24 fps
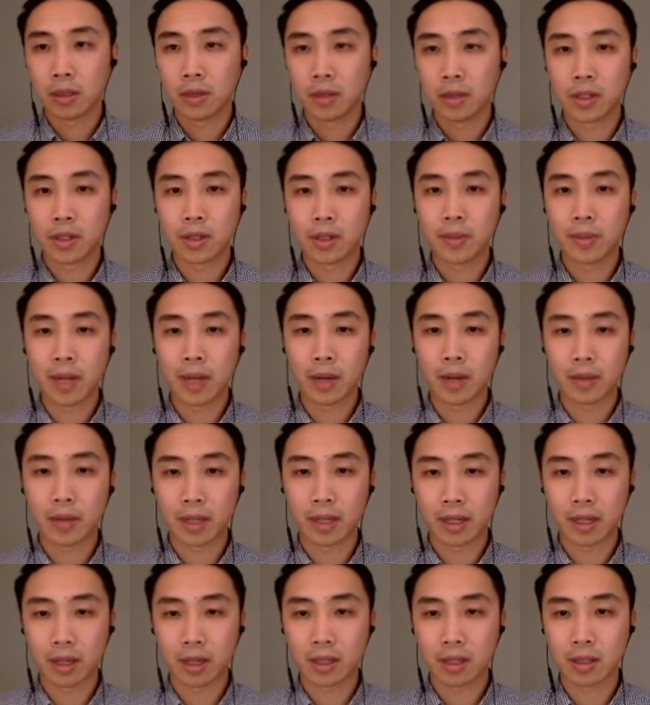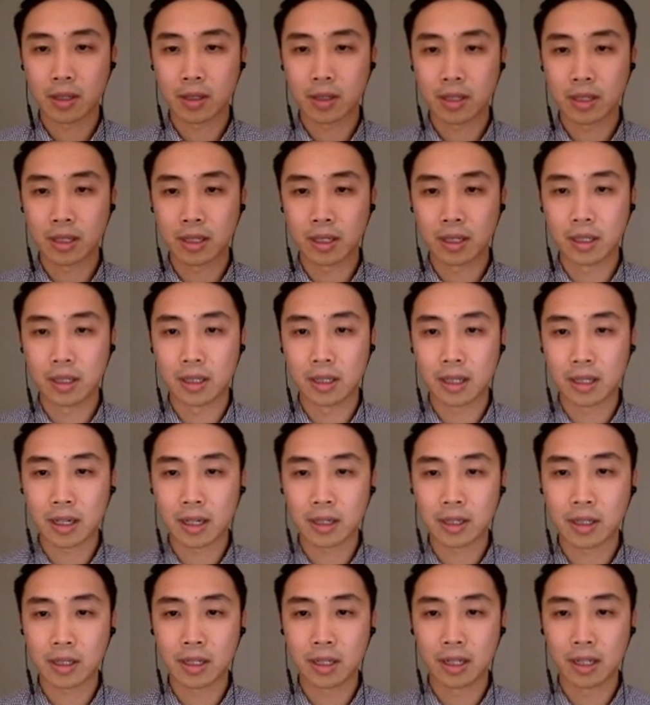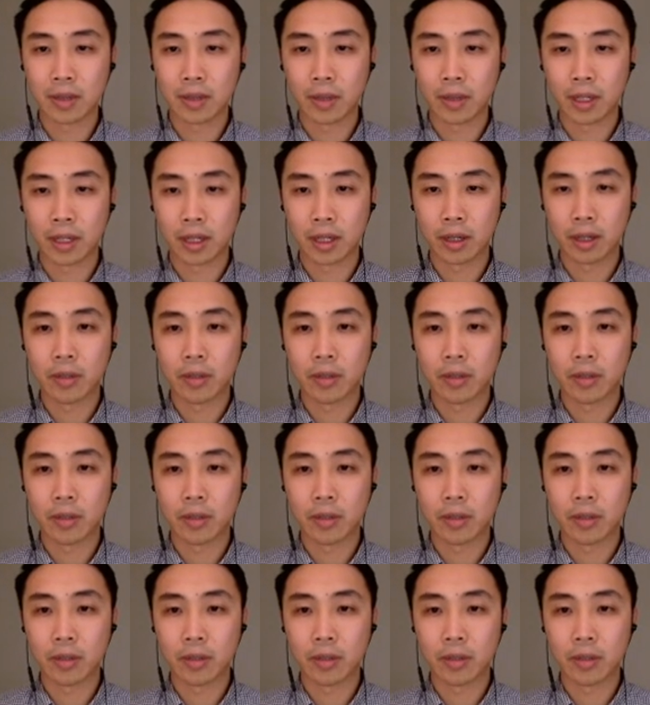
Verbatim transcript: If we zoom out, we can also see the entire city in one